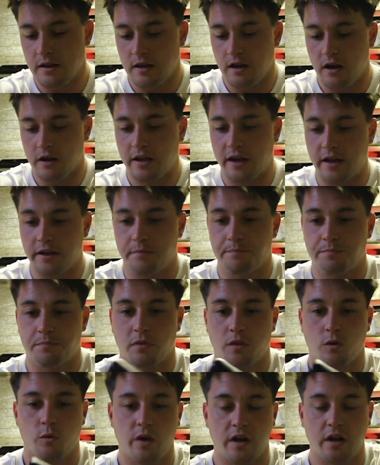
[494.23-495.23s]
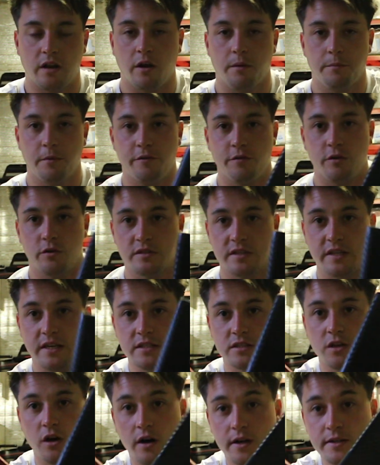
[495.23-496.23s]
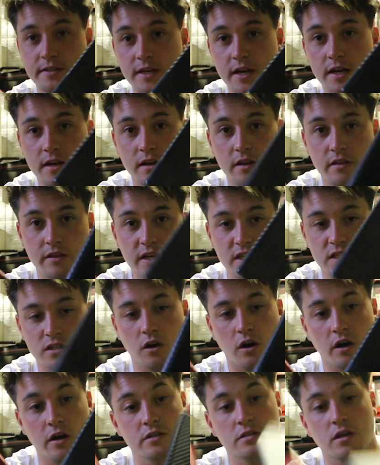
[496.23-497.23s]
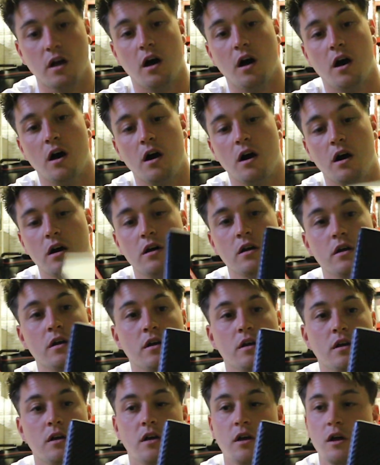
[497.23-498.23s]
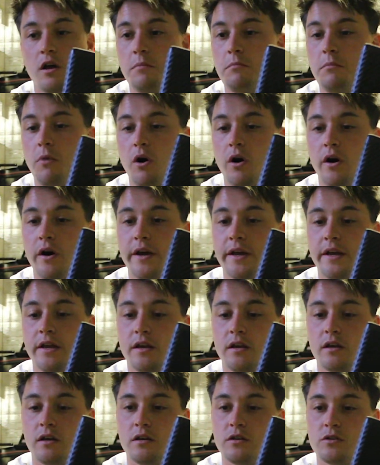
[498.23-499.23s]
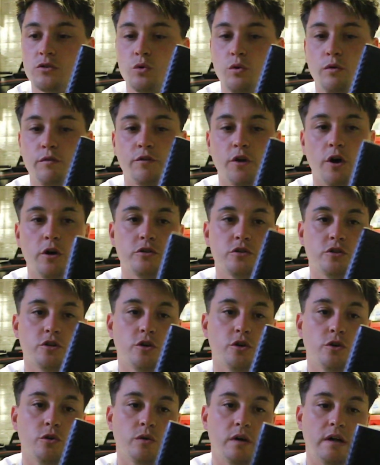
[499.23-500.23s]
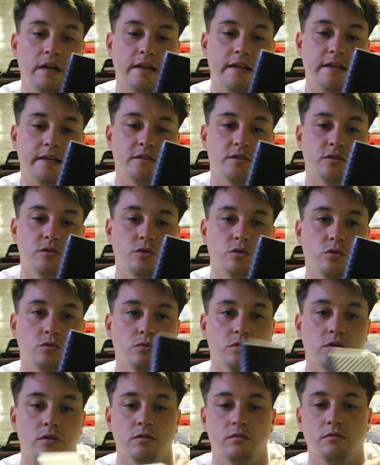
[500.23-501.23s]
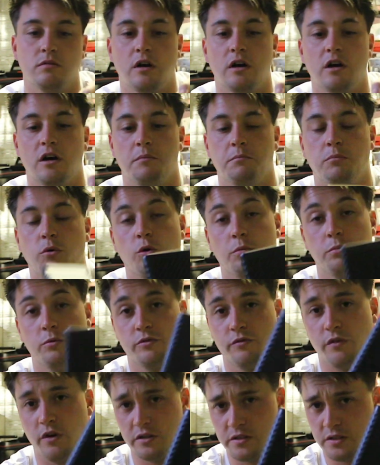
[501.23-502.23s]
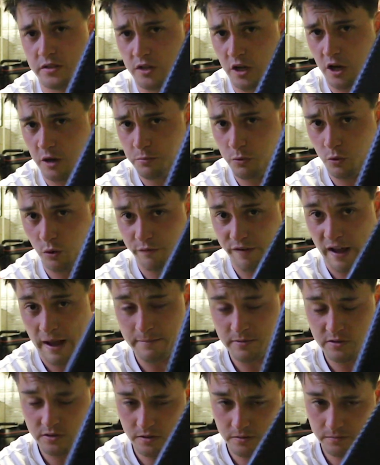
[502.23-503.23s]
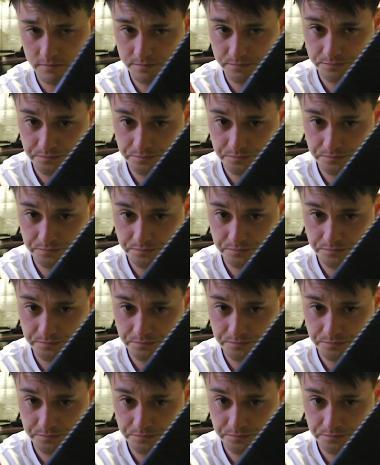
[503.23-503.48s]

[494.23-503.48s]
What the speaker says: Okay, quickly moving on to these guys then. These guys are my sort of go-to little portable devices that I bought off Amazon.